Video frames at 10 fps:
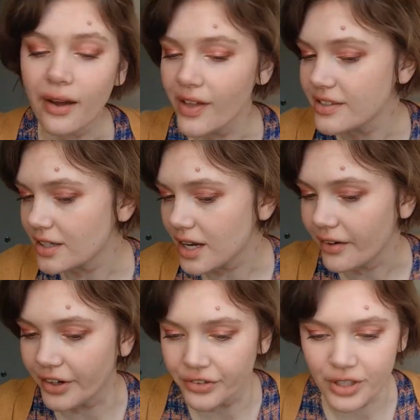Yeah, that, that
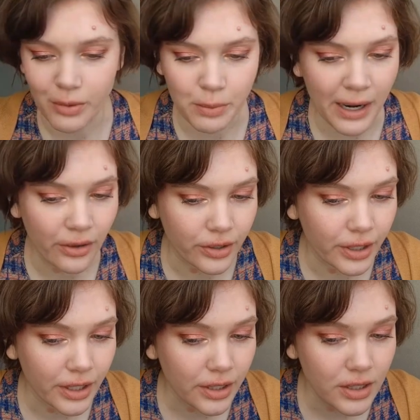got rid of some of the
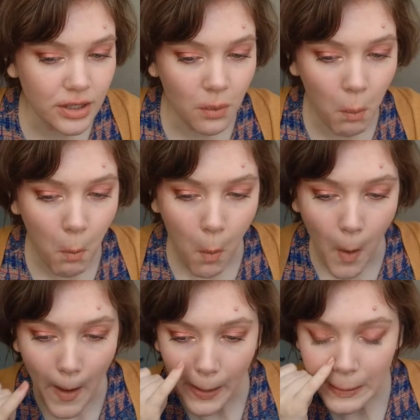powderiness.
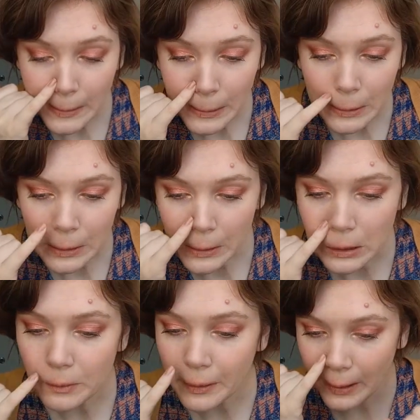I feel a
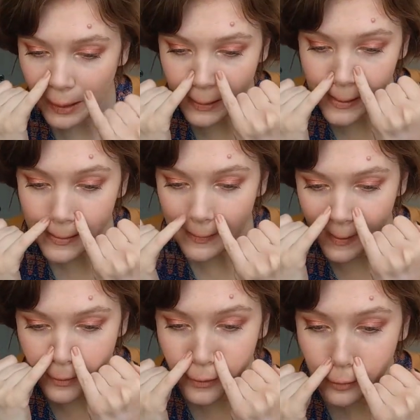little bit cakey
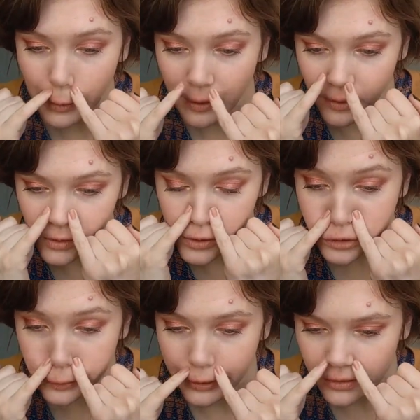right around my
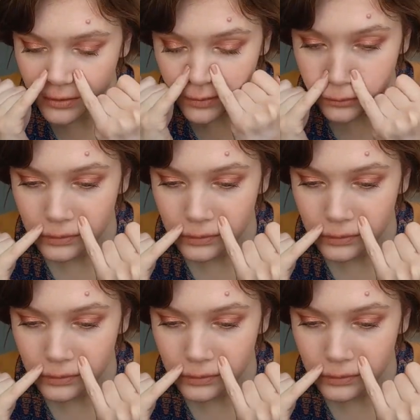nose, but